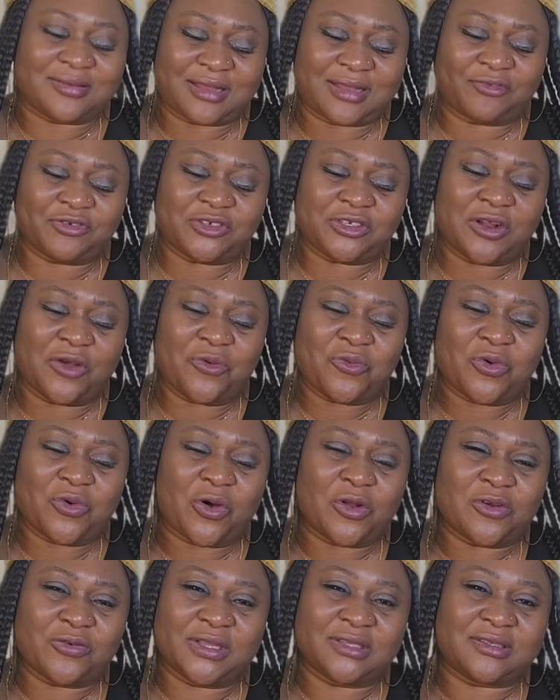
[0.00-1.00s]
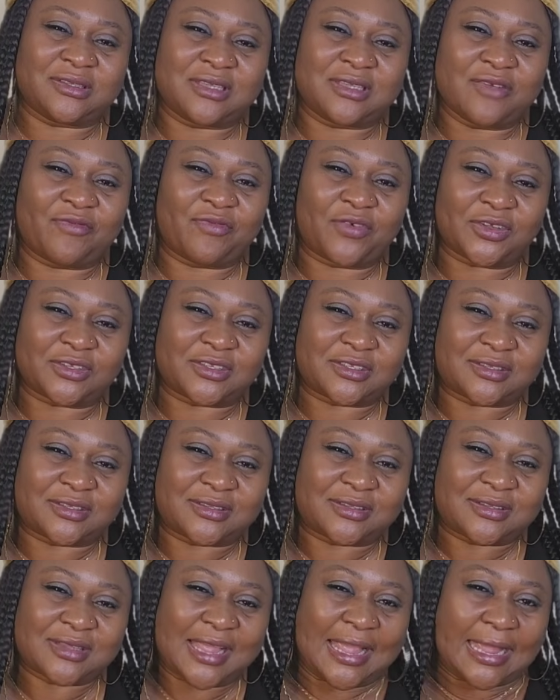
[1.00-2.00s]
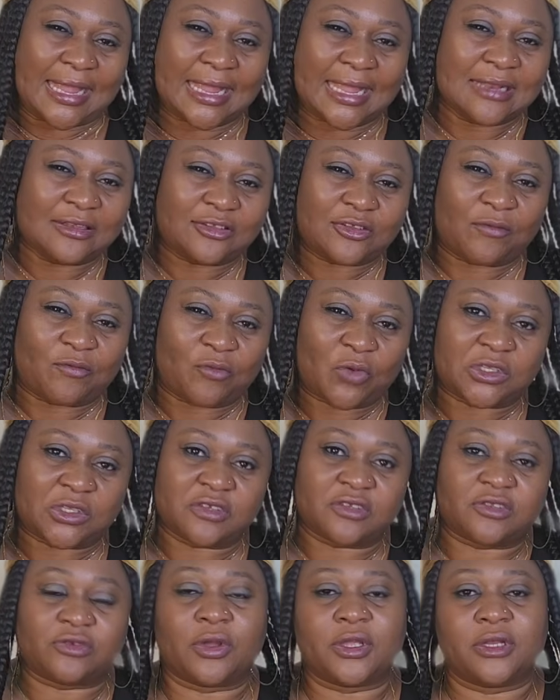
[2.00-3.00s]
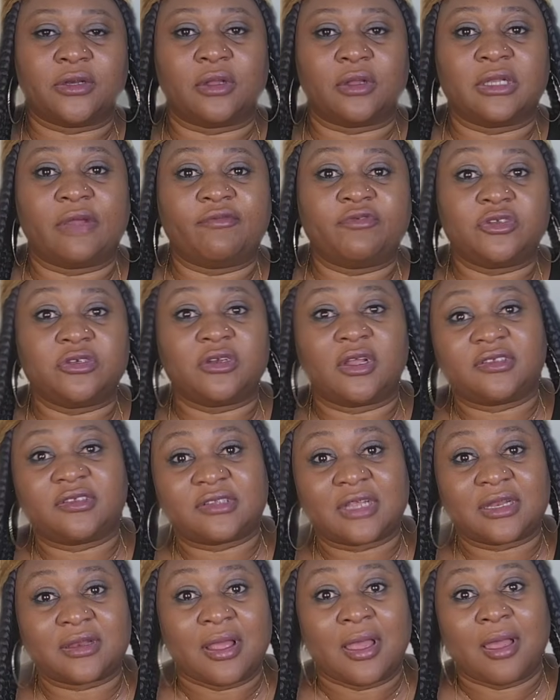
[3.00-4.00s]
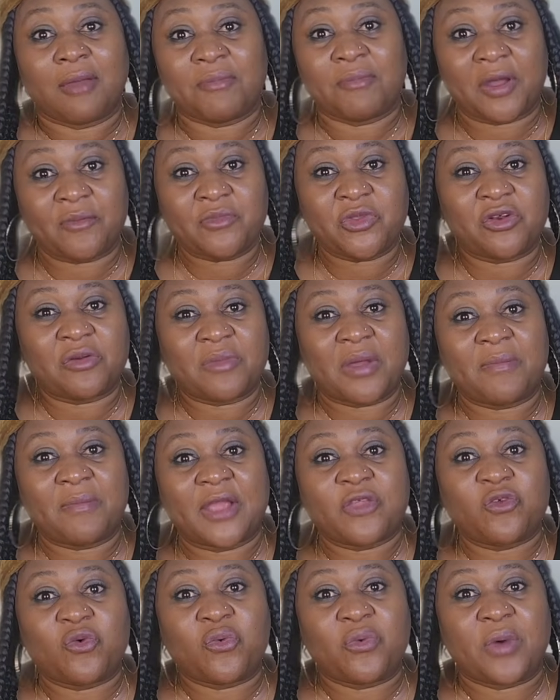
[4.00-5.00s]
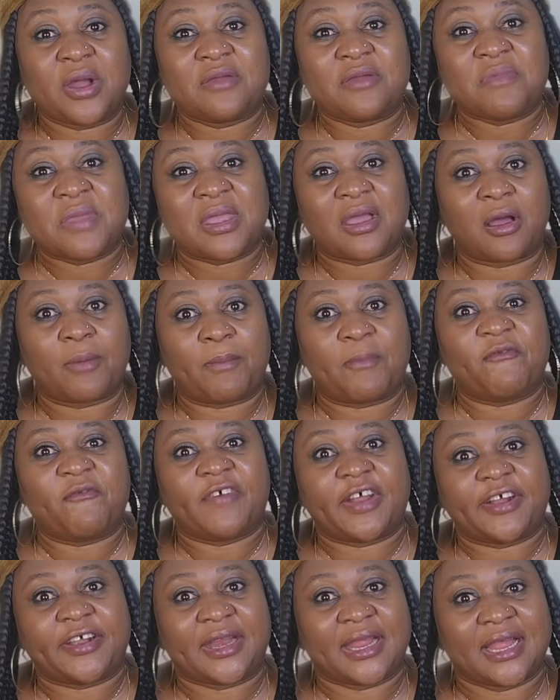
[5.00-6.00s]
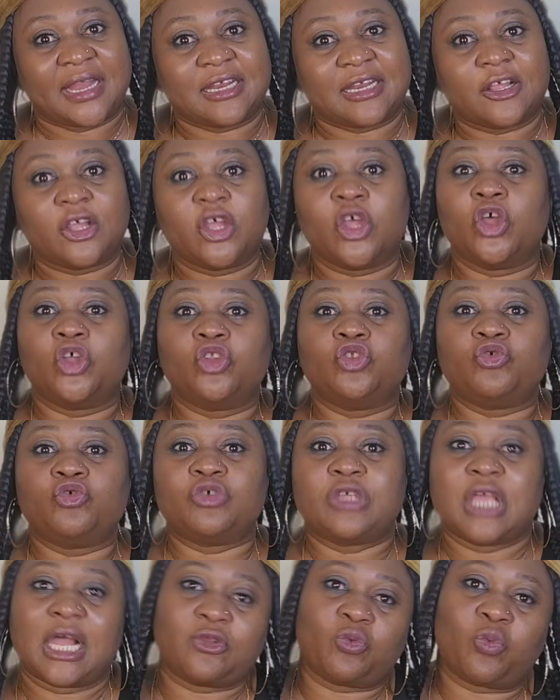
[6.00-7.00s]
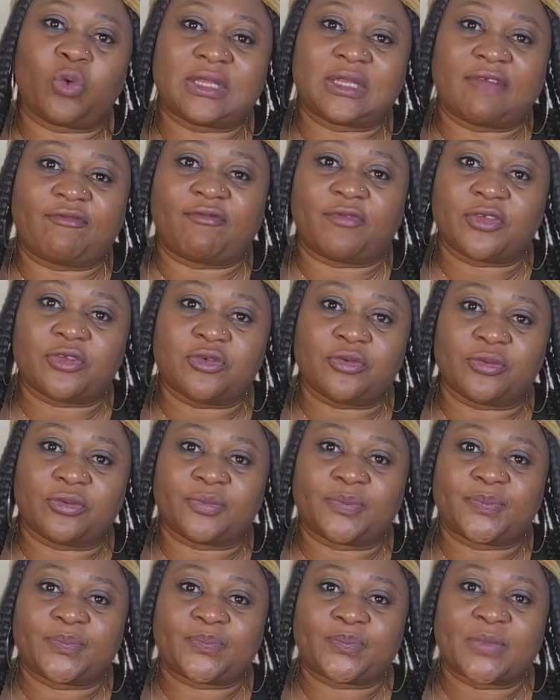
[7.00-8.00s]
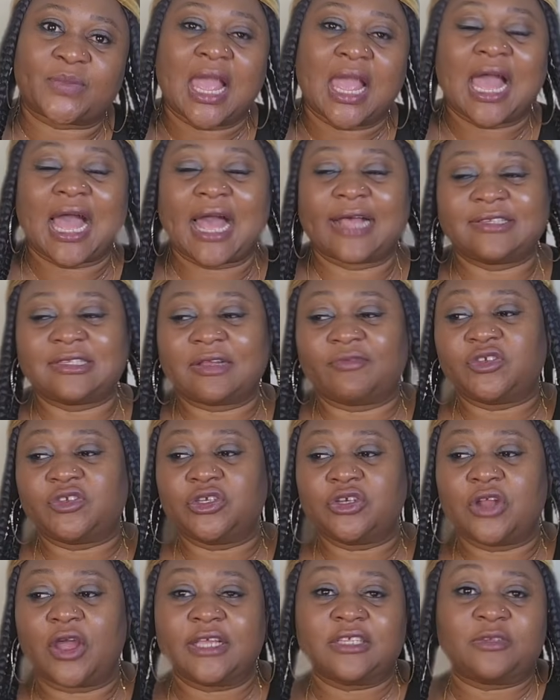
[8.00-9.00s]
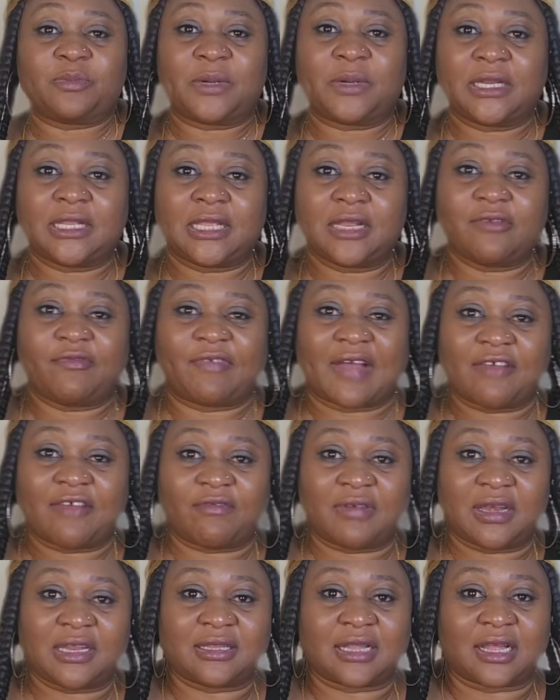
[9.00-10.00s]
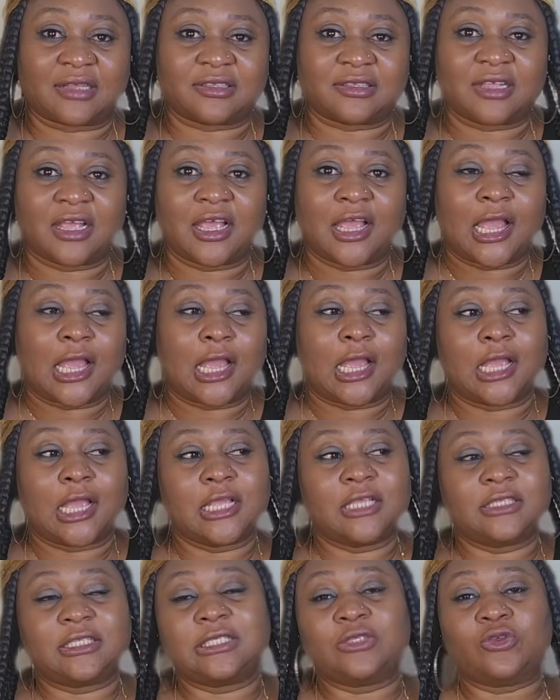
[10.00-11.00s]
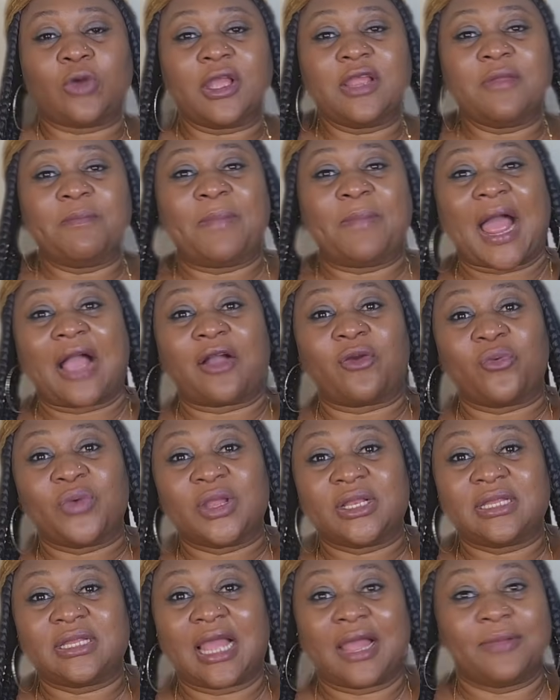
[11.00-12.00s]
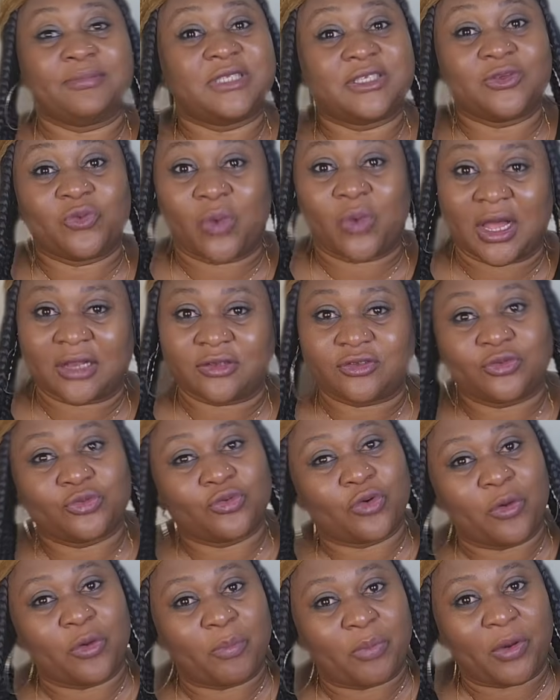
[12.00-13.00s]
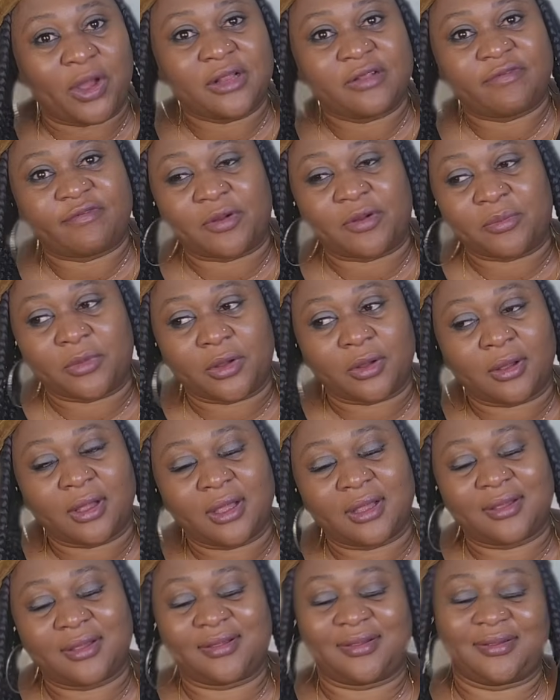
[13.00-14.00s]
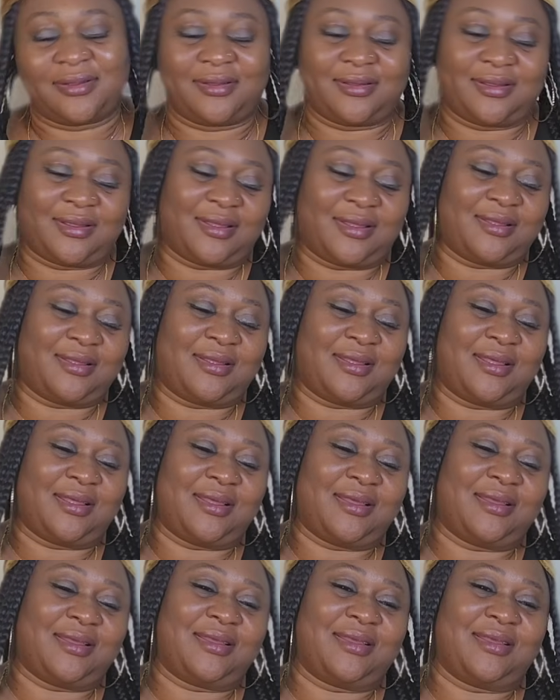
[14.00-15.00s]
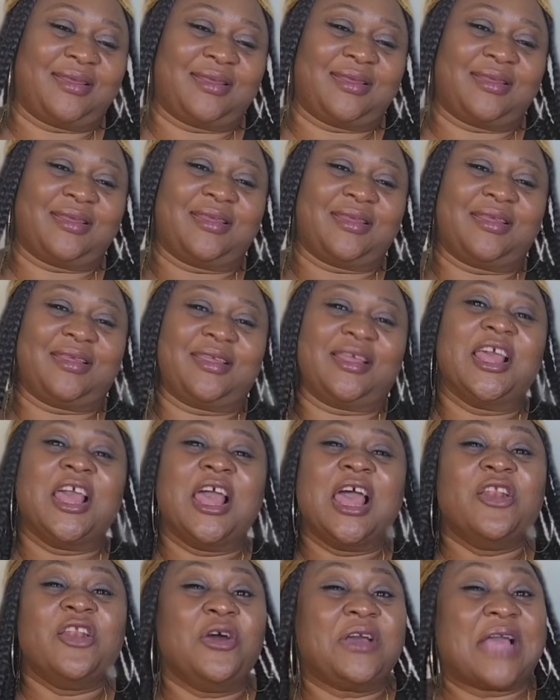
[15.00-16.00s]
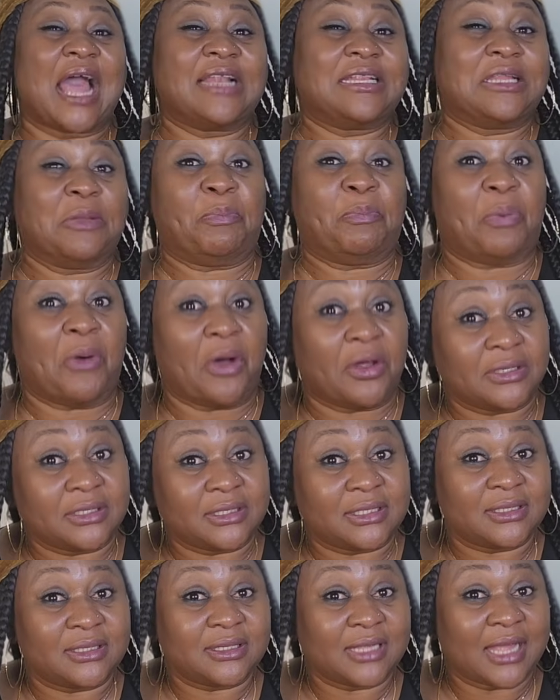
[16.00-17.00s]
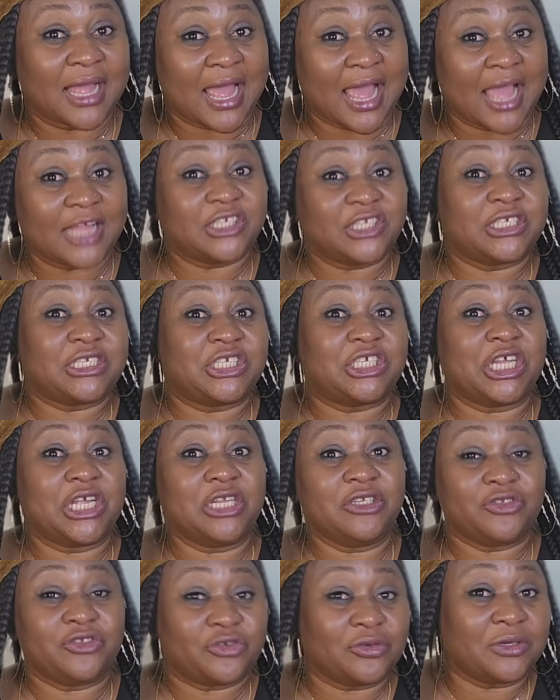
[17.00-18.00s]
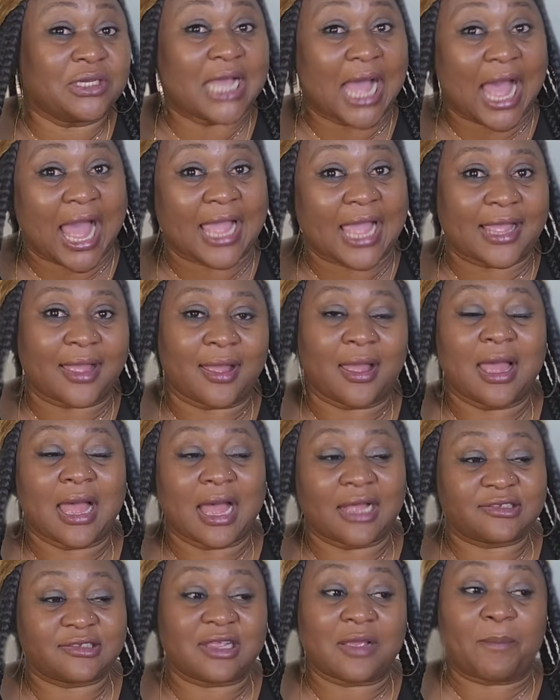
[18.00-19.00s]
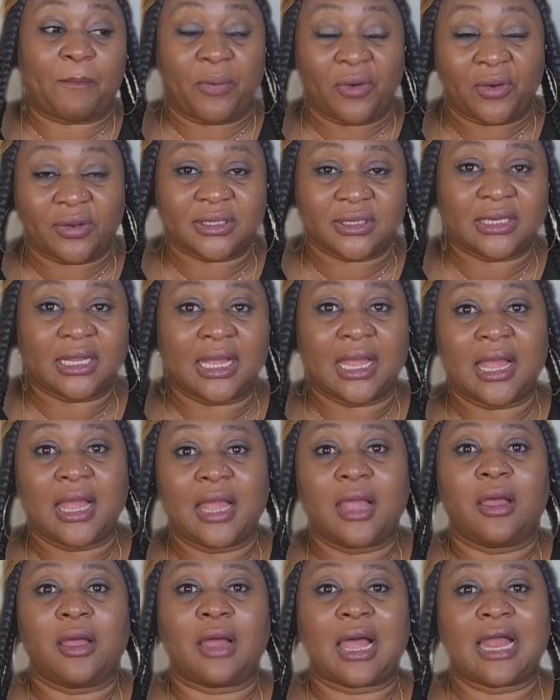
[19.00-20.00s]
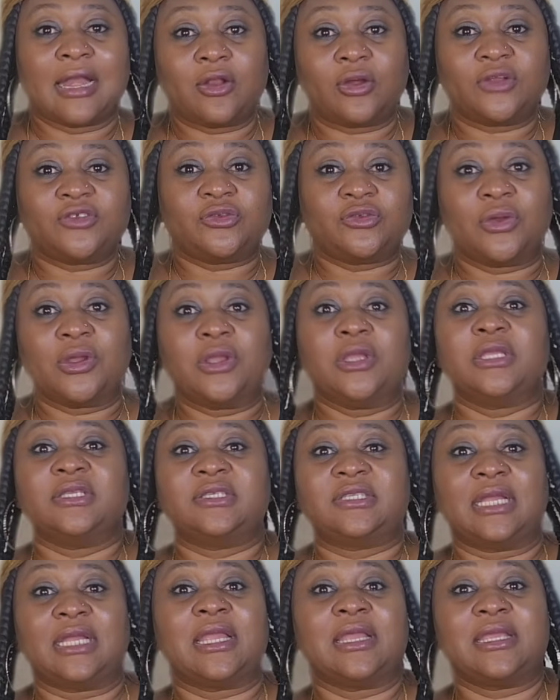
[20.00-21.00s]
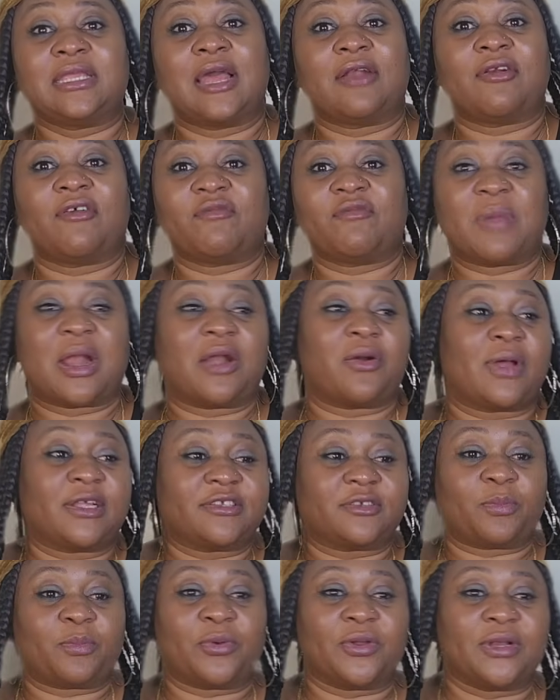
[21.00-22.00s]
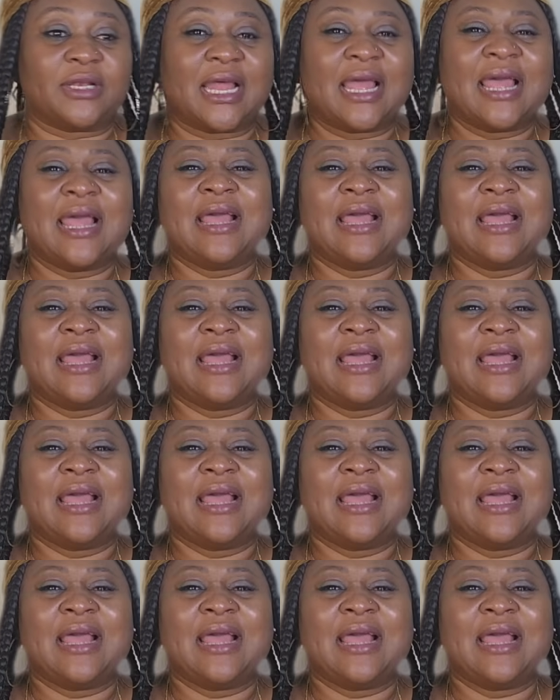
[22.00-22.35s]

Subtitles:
Davujino will always give us a hint of what is going on. Davujino said, Mommy, remember you woke me up very early to get water for you. As Davujino is bringing 5 liters, he's going back with empty one to go boil for more. Look at the pond. A gentle guy has a pond. And also, he's taking care of Marowa's pond.